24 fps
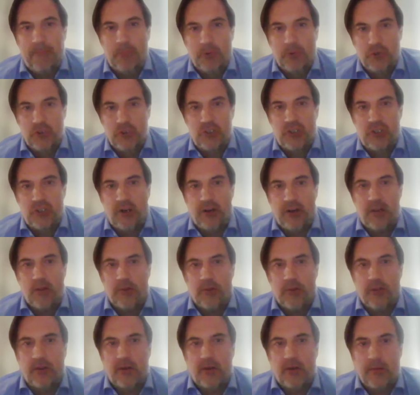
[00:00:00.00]
pushed Turkey
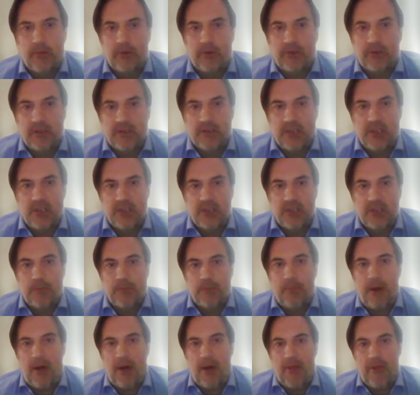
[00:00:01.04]
on the democratization
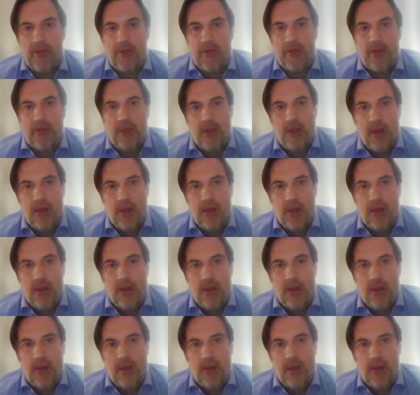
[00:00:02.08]
path,